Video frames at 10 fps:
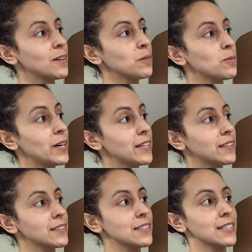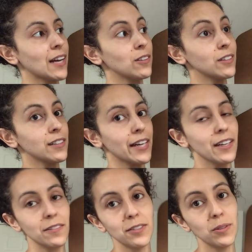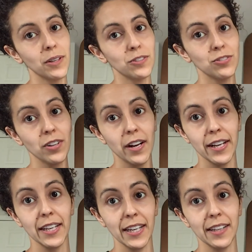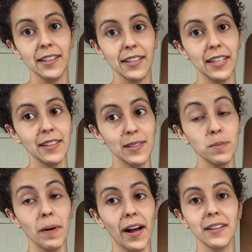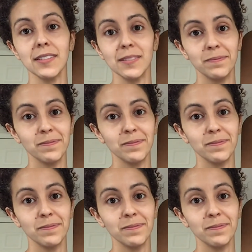what does that look like if you are drawing it in this box?